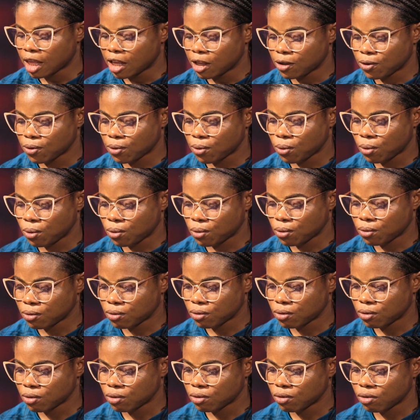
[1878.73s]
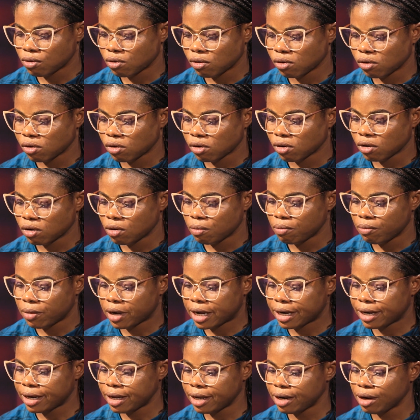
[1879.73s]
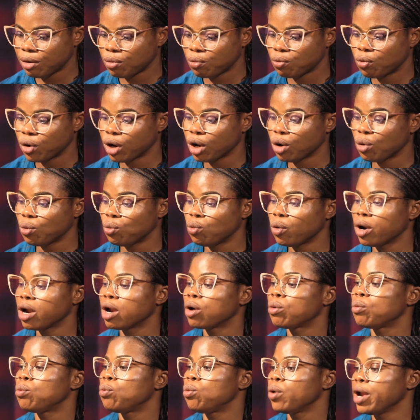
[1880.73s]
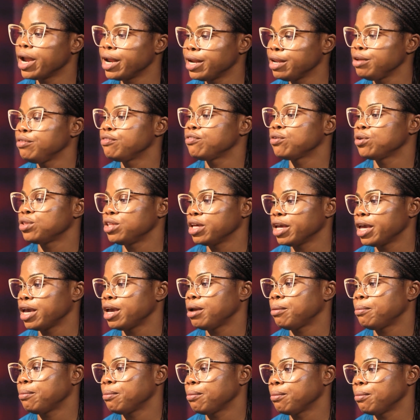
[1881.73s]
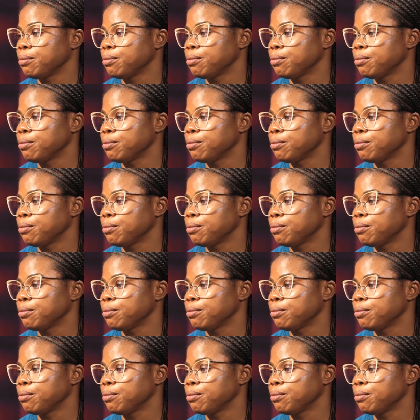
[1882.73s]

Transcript: So by then we were ready for the game.